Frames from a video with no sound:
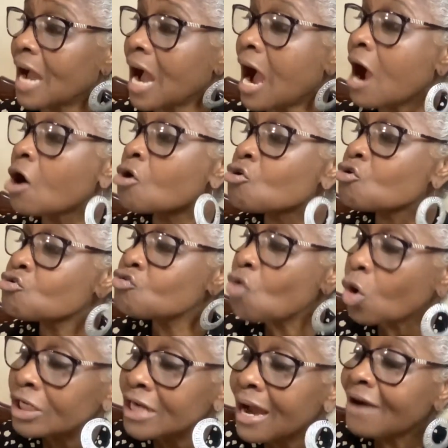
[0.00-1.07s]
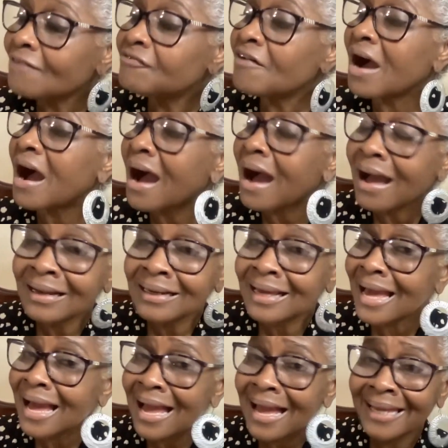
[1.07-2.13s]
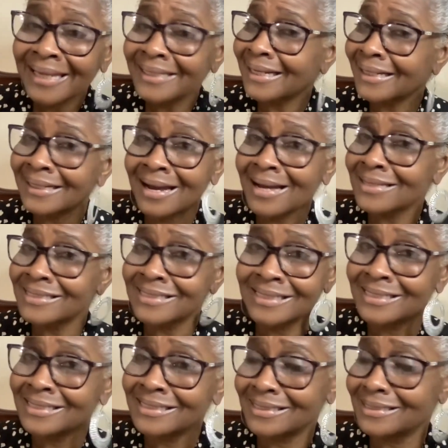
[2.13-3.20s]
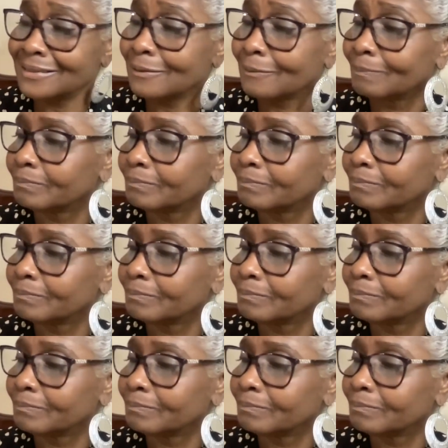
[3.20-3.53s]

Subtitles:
and run off of all kind of nastiness.